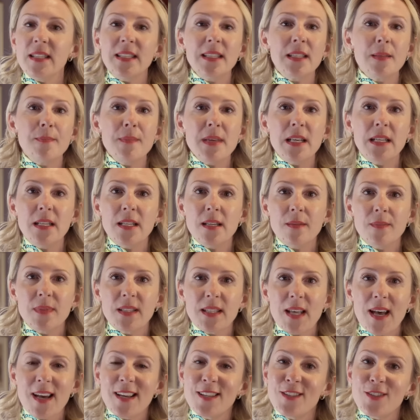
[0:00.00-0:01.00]
This is a
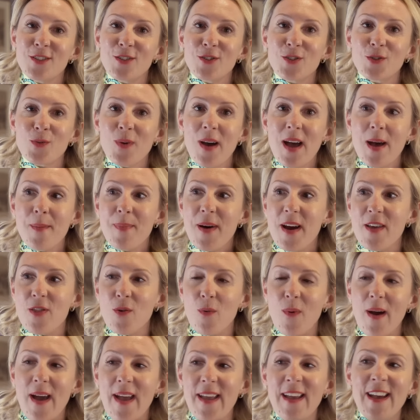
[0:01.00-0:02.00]
medium sized square, by
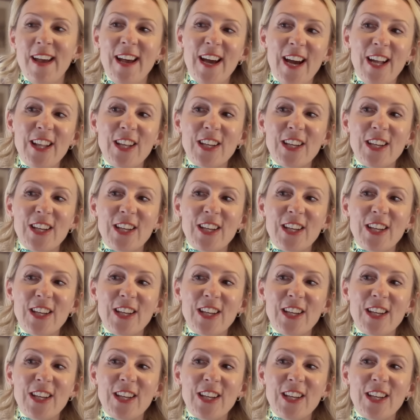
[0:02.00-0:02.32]
the way.